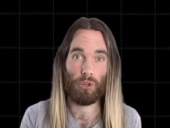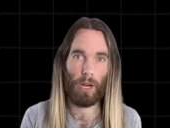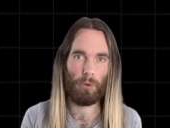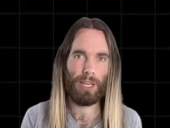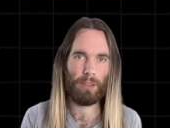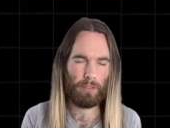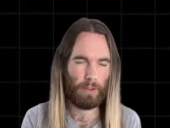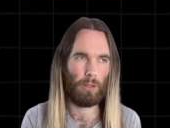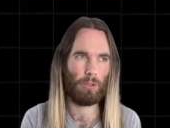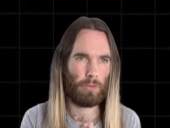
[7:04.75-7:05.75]
I would get the
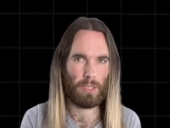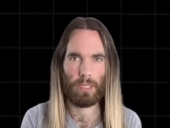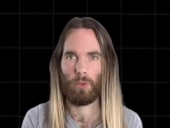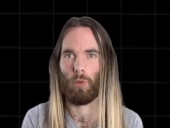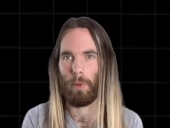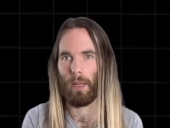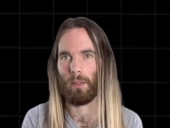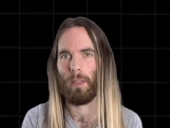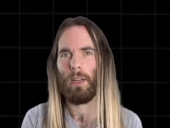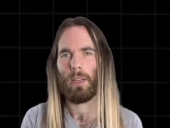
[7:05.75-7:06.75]
value of a single bell.